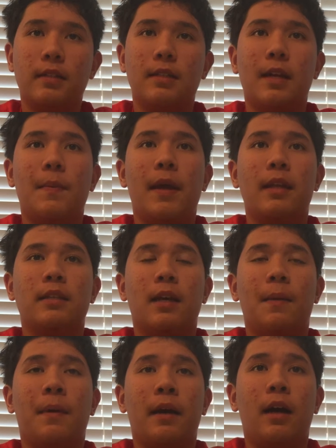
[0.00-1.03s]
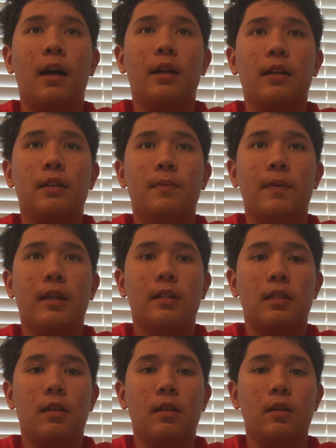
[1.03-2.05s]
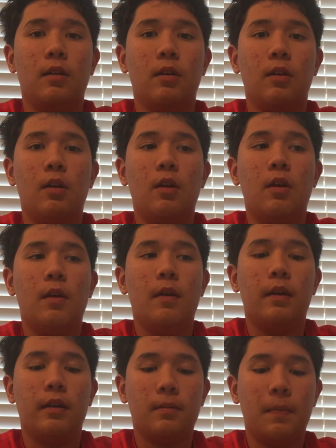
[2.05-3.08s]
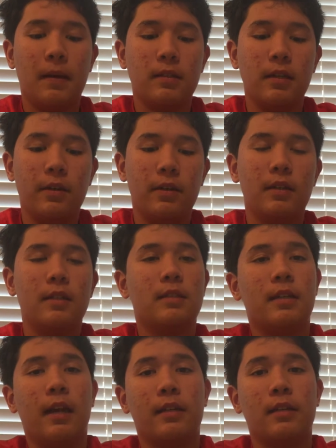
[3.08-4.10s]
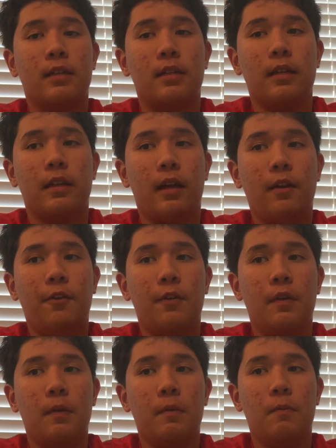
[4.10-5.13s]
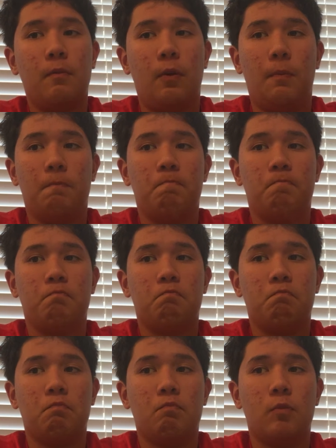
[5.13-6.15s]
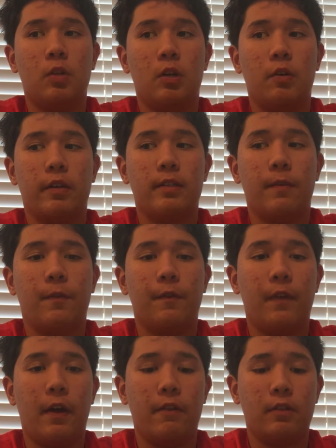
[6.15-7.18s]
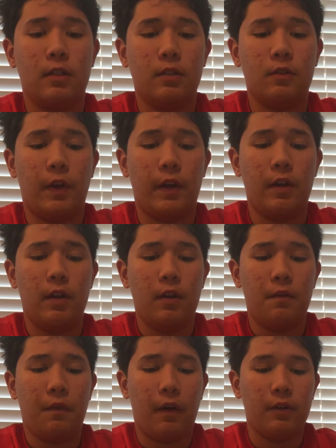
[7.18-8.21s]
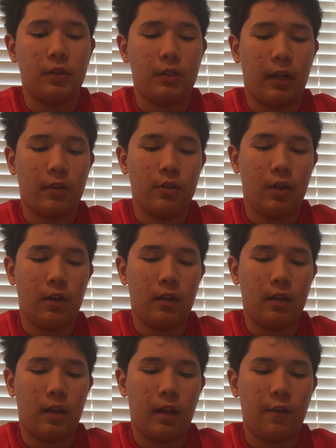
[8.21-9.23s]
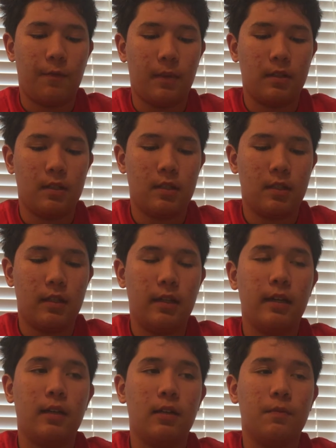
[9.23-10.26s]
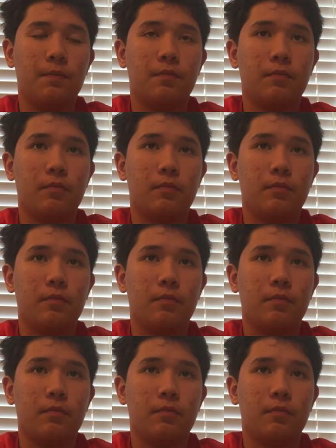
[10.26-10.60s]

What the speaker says: hence the name antibiotics, because bacteria is technically life. Well, though, except for viruses. Viruses actually aren't life, but still.